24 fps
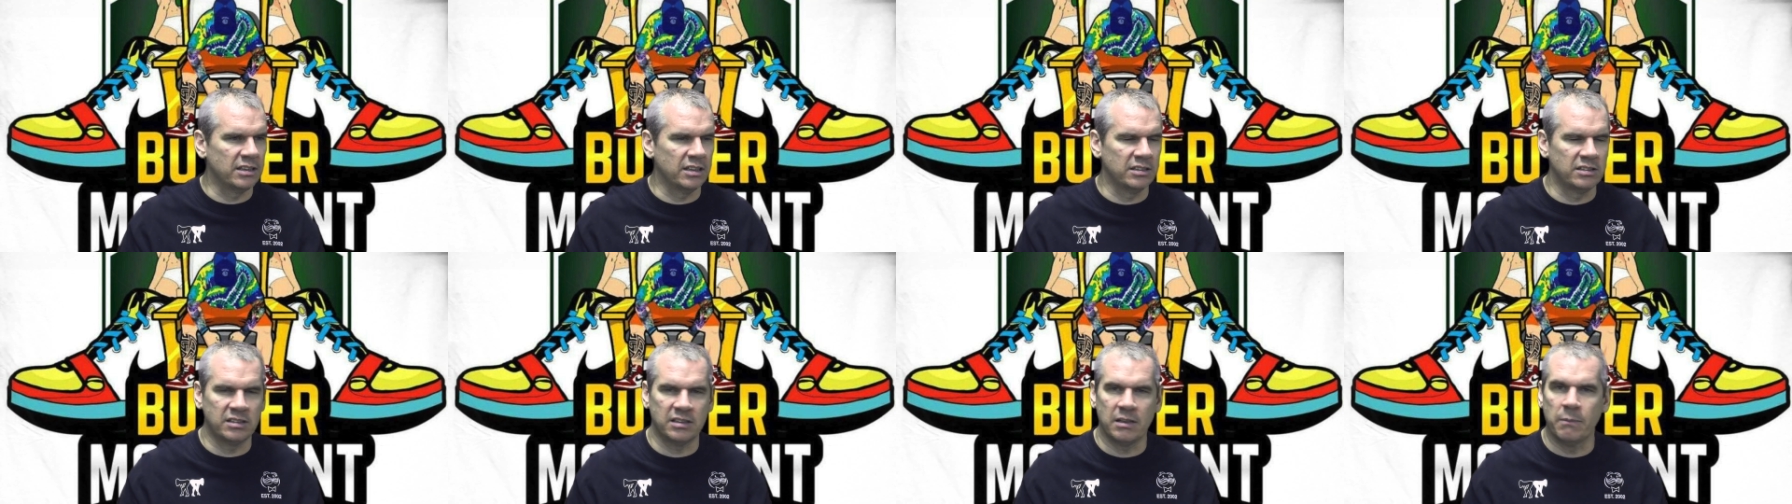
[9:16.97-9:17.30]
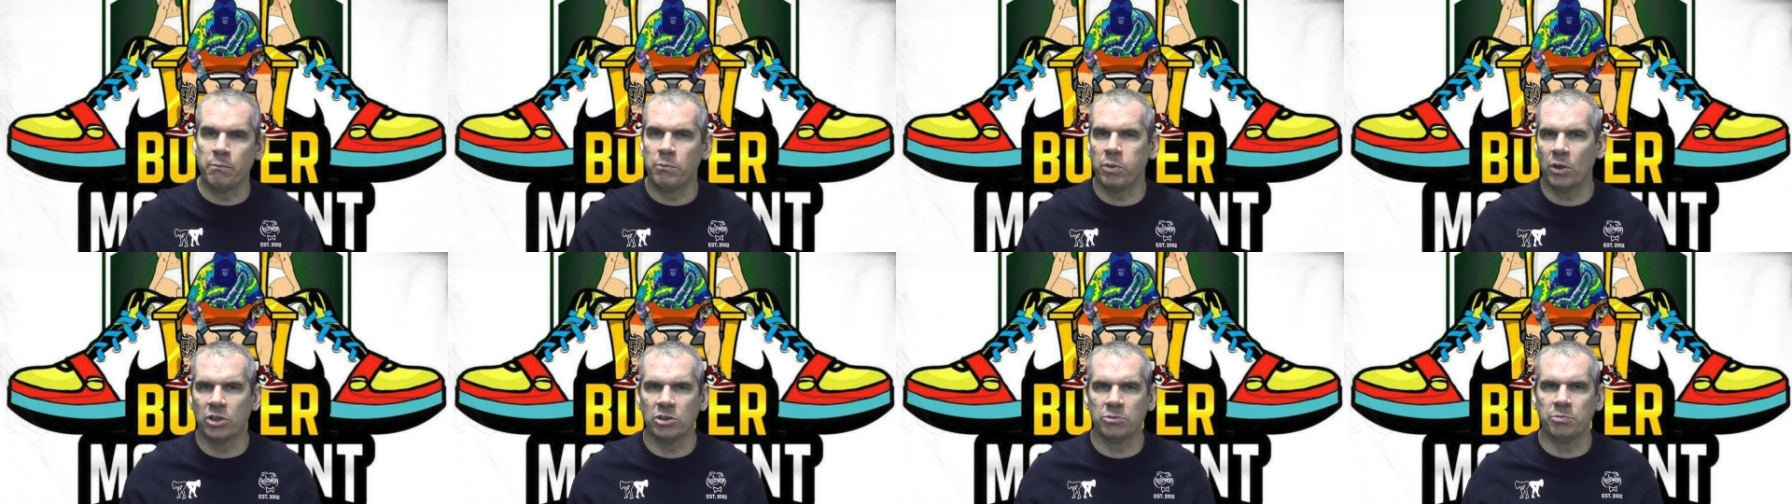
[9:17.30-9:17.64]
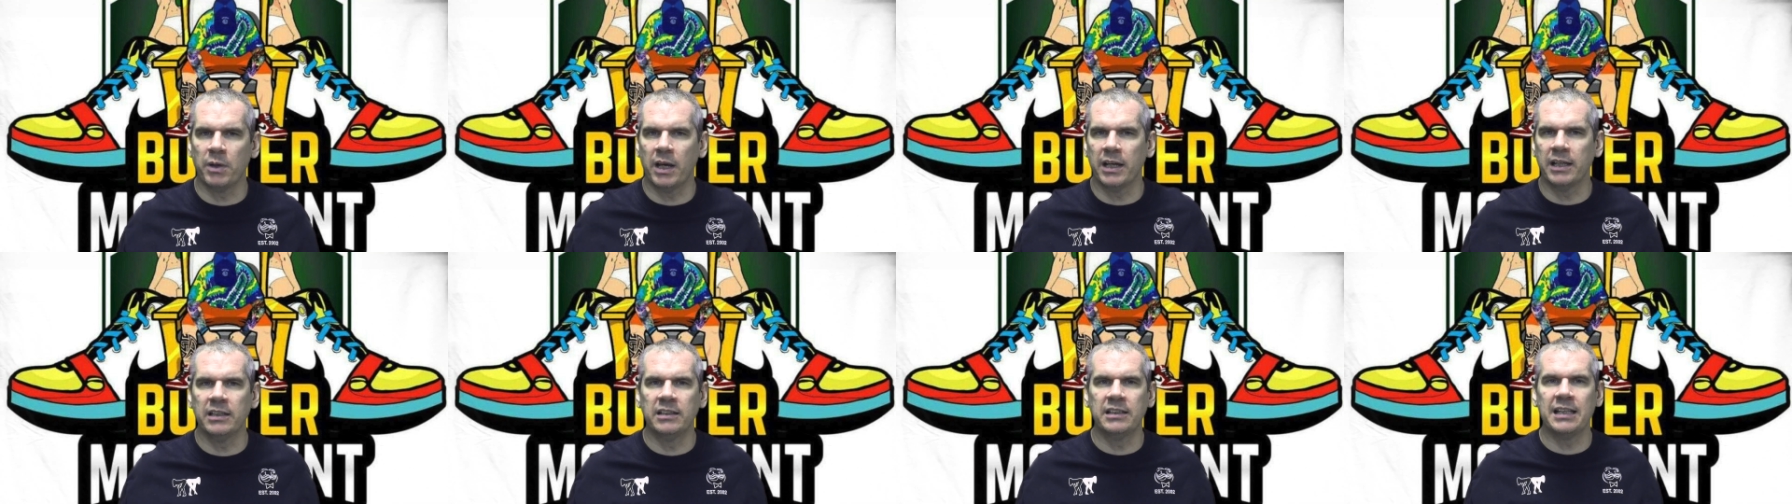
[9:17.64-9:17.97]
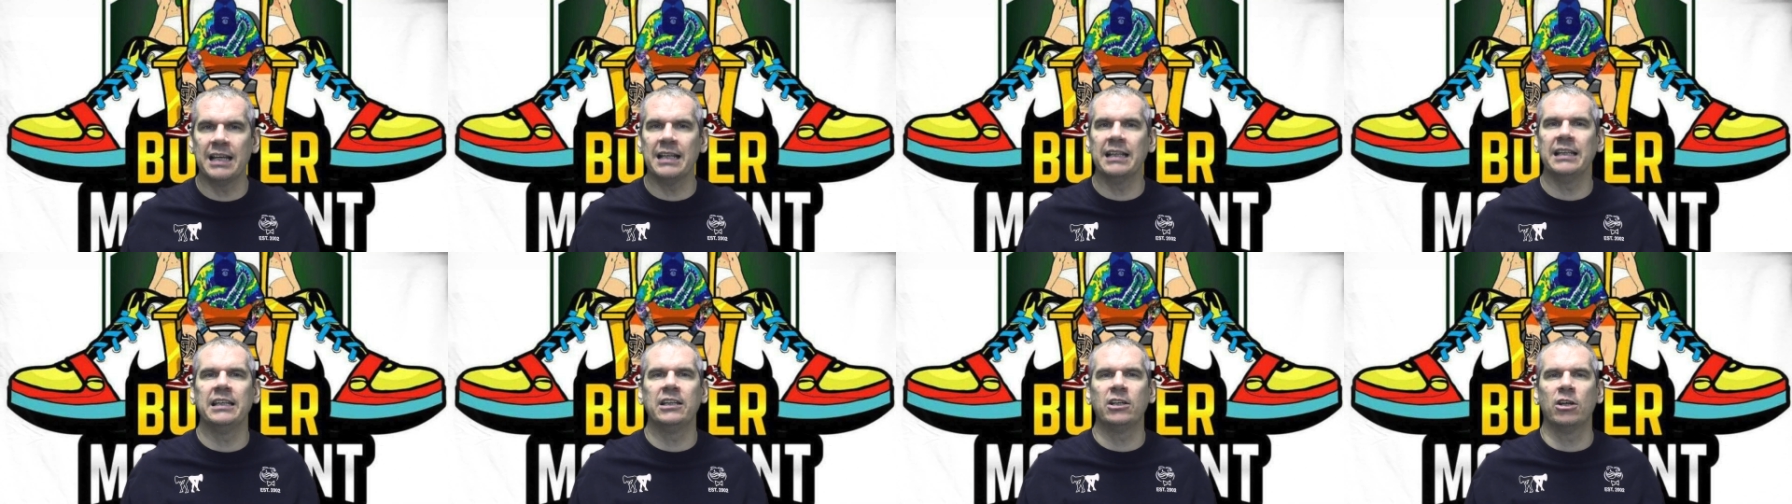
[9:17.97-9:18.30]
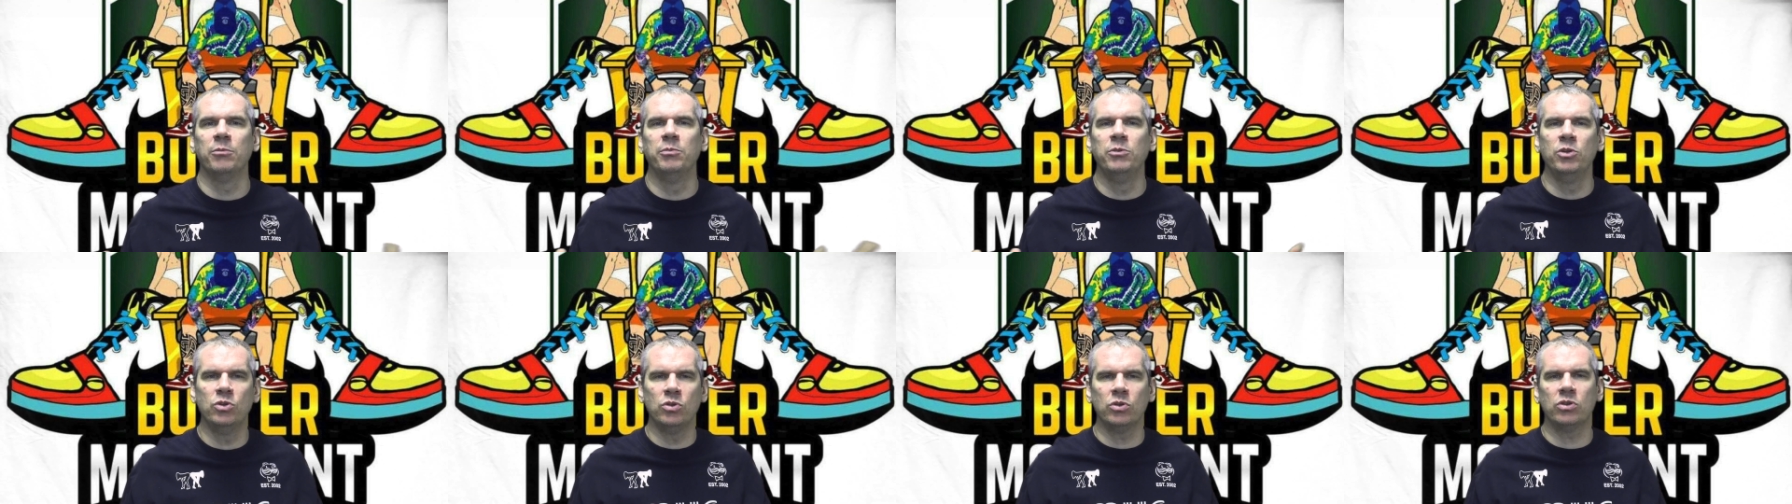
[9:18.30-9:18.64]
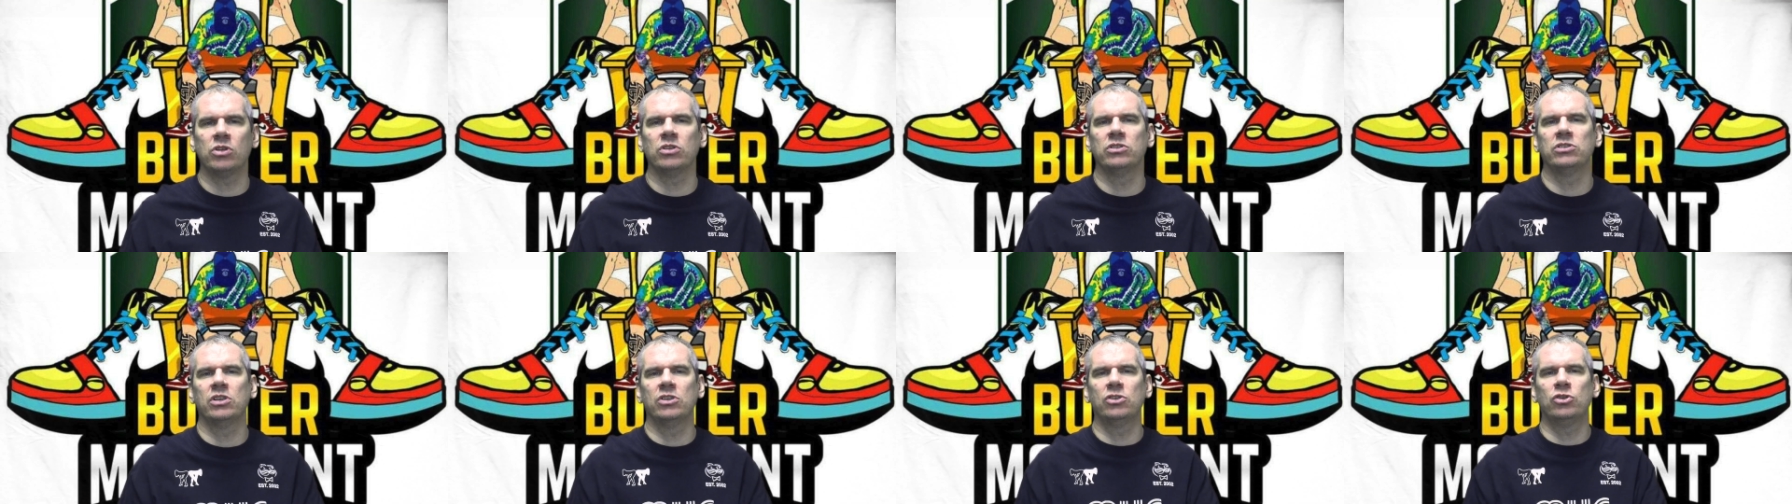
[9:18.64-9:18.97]
as simple as my daily commute
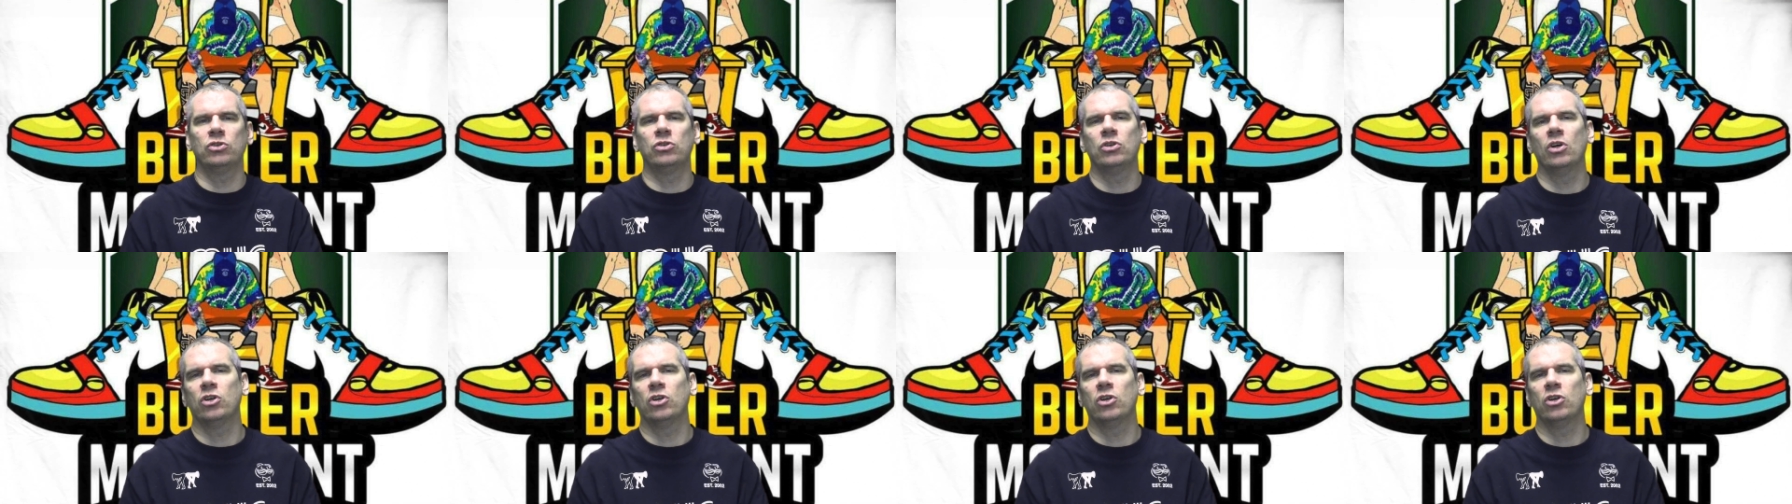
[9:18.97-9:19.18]
because a,